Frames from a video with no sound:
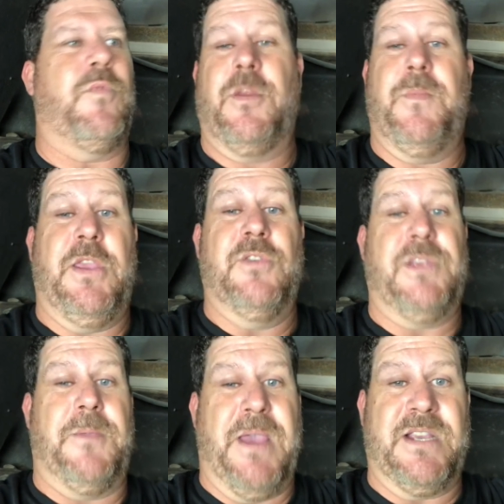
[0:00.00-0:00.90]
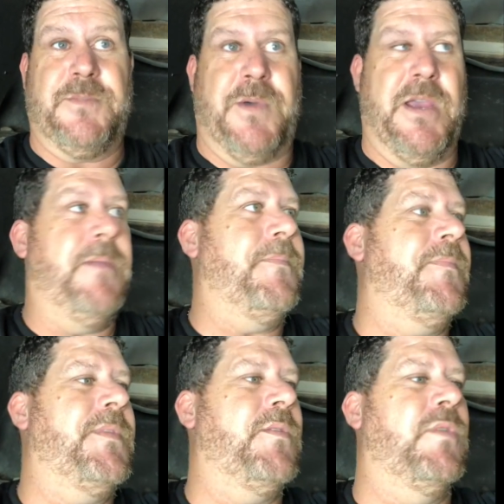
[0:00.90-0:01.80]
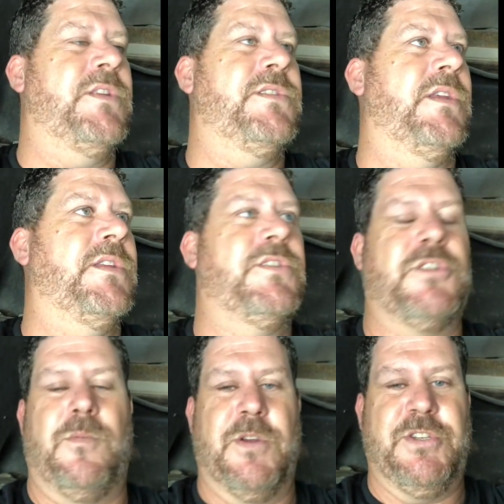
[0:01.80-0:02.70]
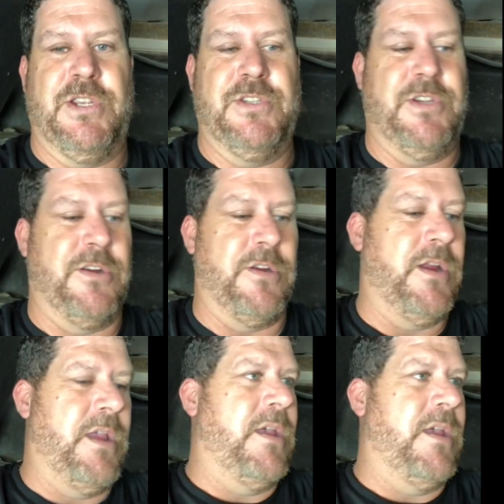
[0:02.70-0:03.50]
we're going to be using PEX pipe, which is so much easier